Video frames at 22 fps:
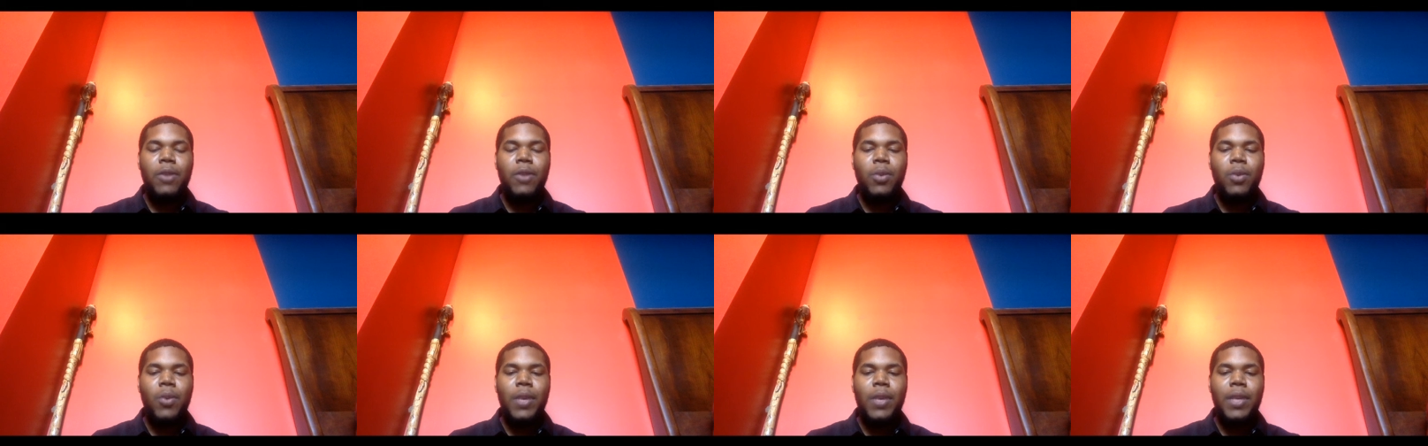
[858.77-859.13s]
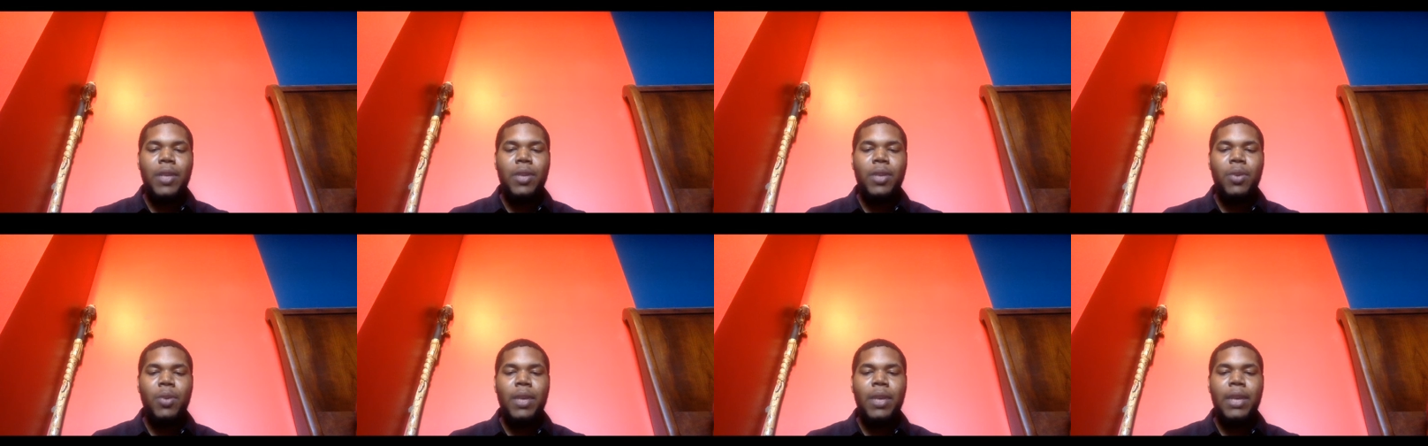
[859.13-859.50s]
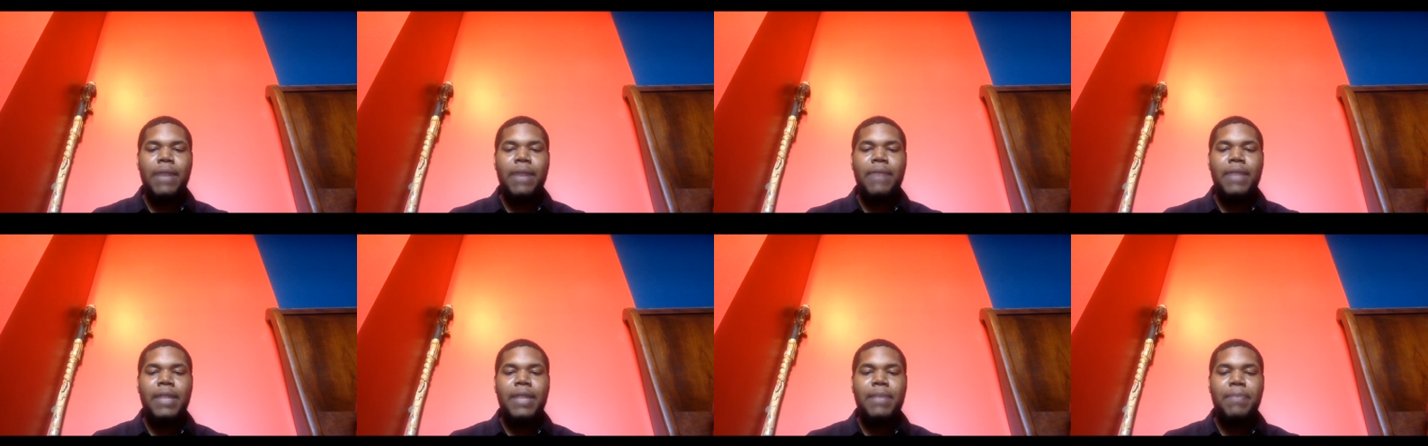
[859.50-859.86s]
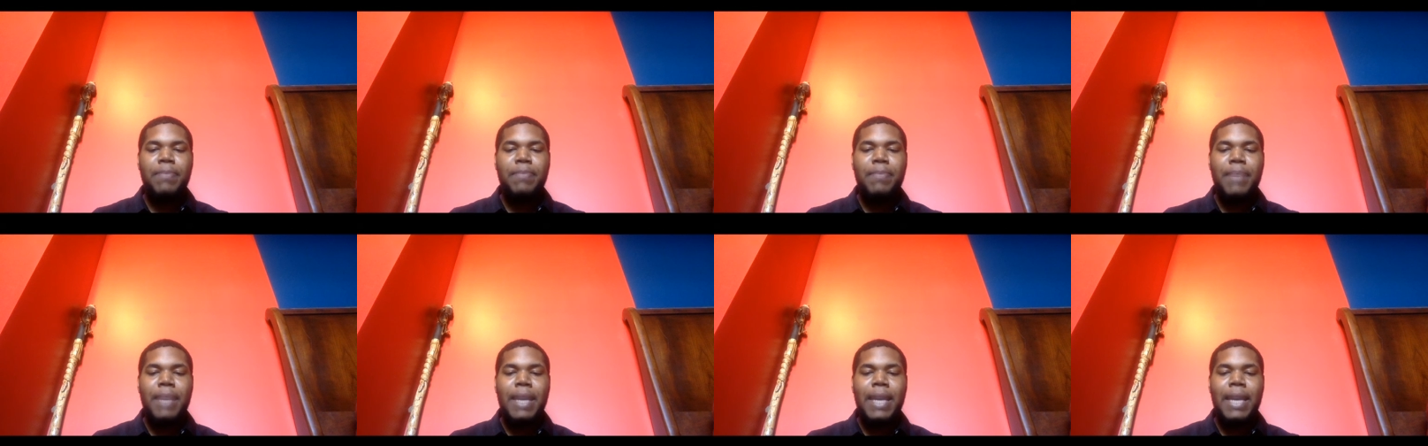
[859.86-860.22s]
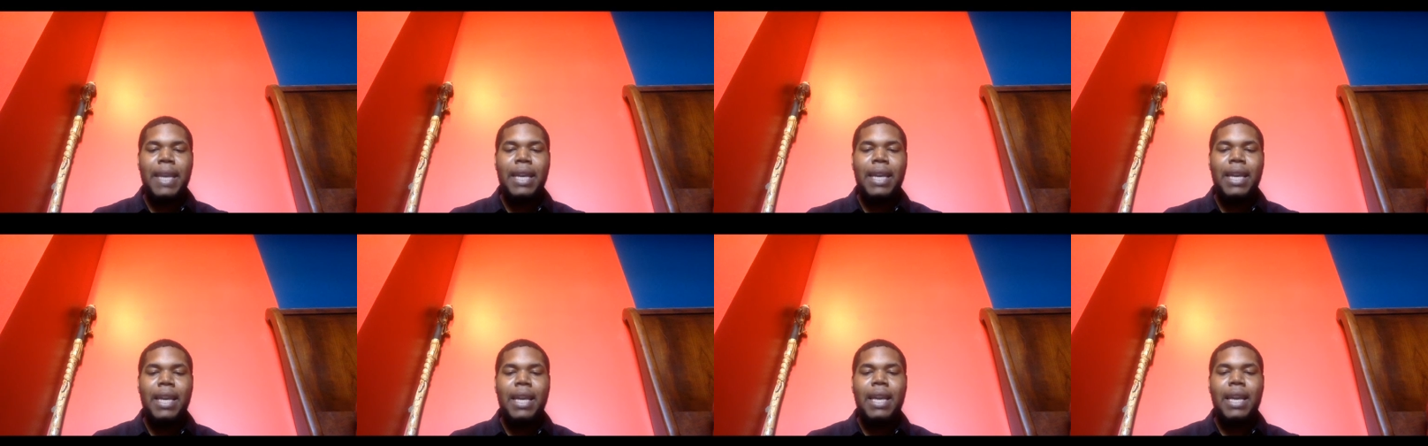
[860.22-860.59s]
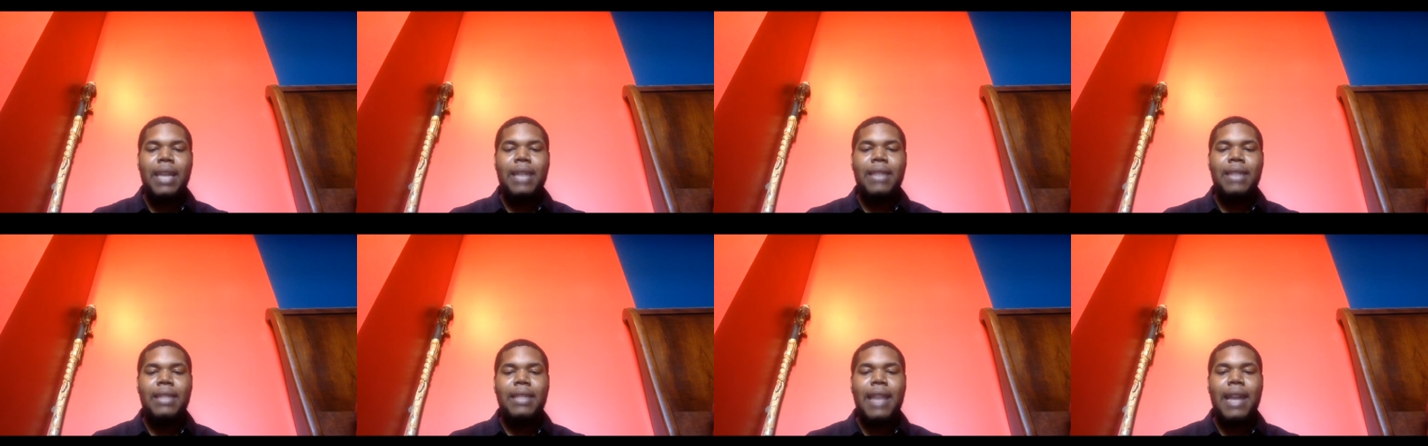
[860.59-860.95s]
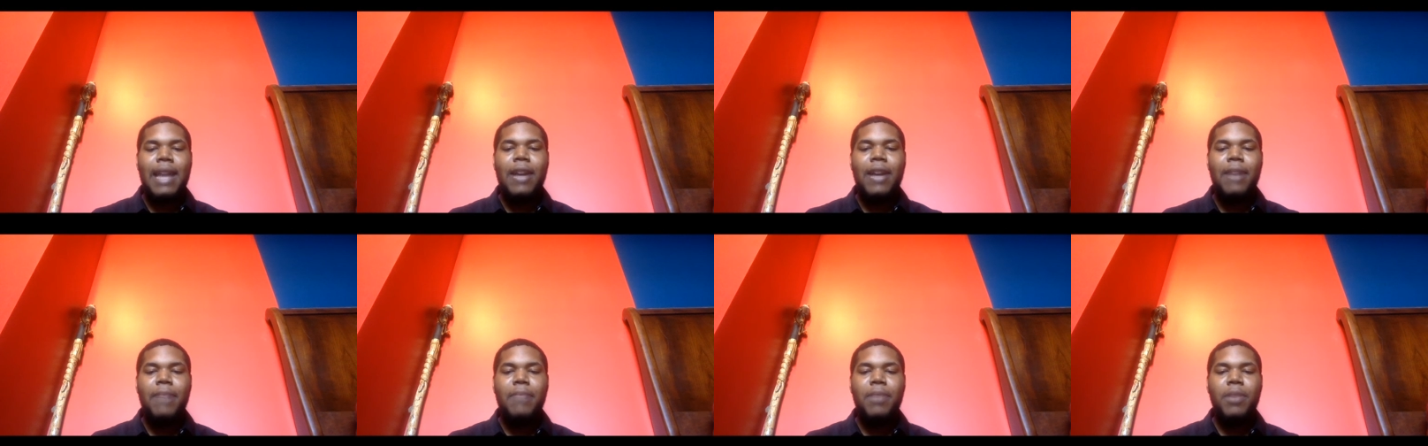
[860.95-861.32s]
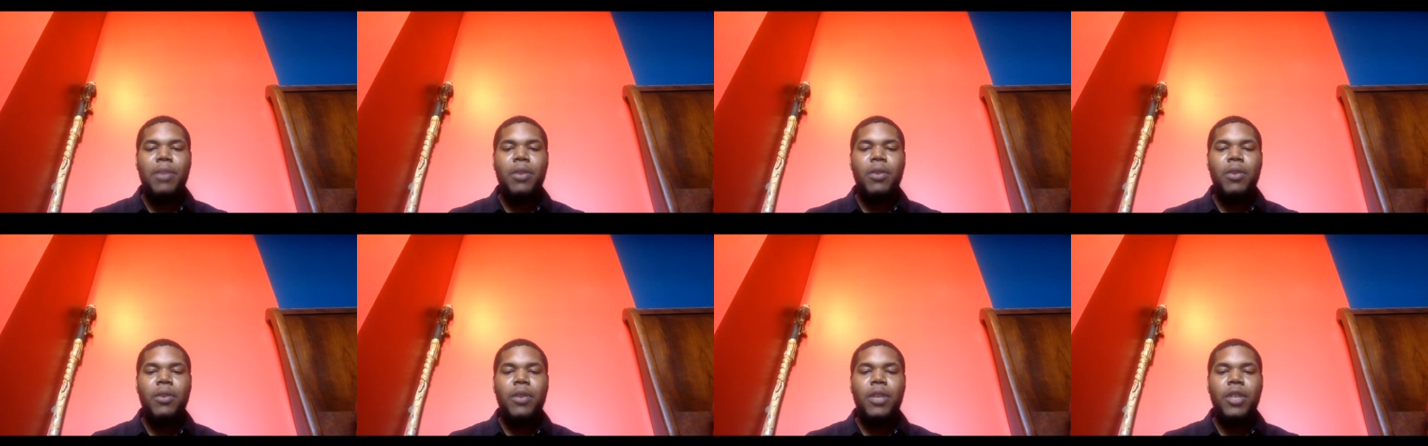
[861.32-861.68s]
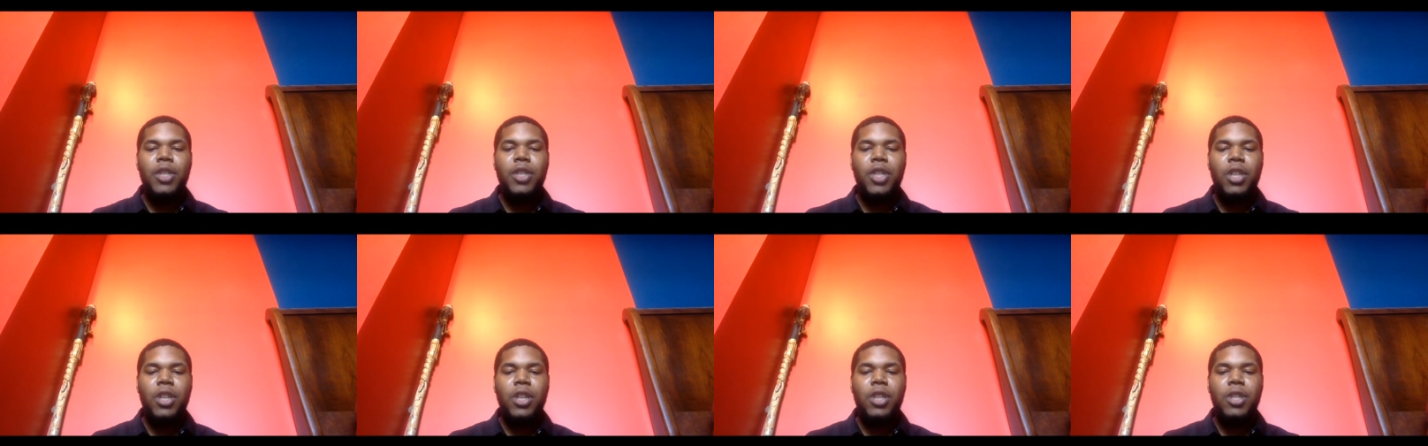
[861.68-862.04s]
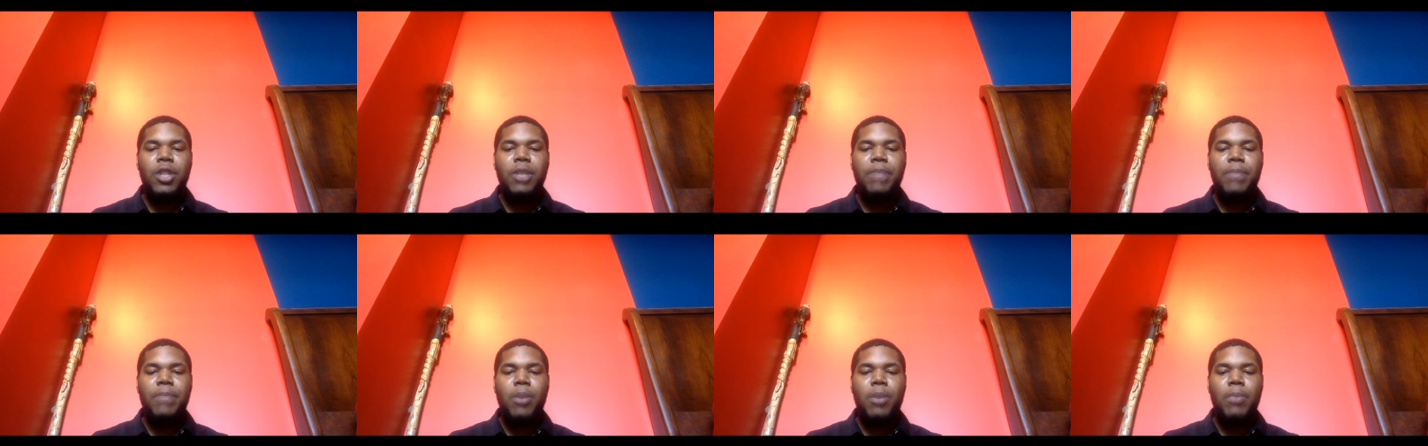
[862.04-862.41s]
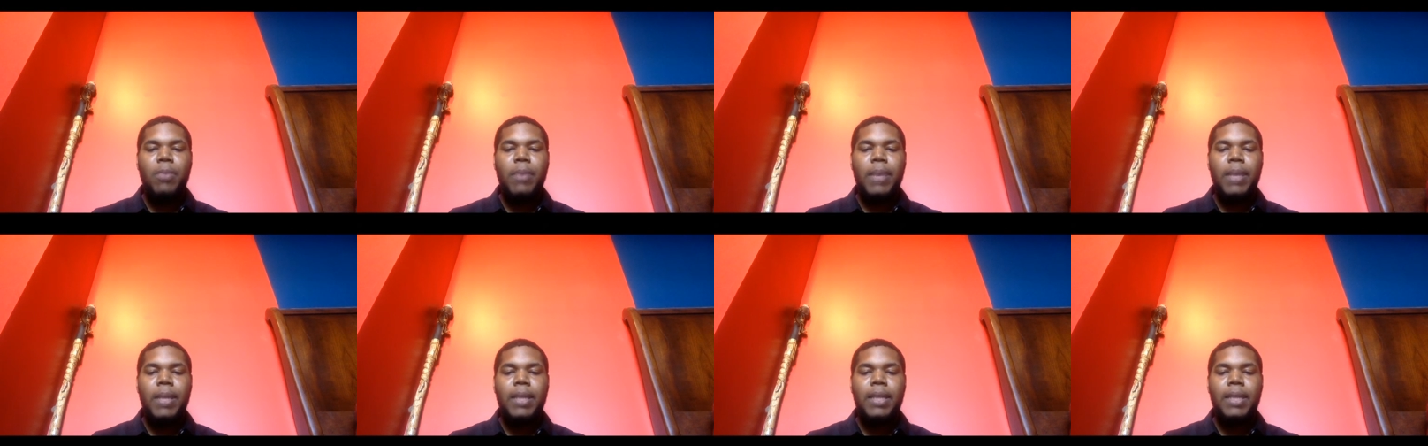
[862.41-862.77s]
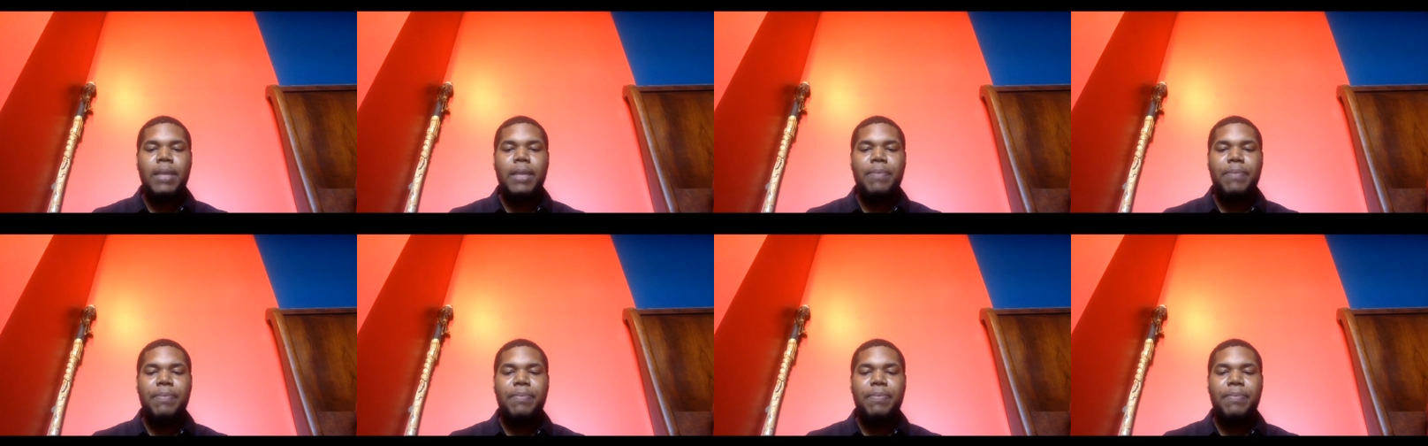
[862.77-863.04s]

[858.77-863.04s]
2020, of this big Saturn Pluto conjunction moment.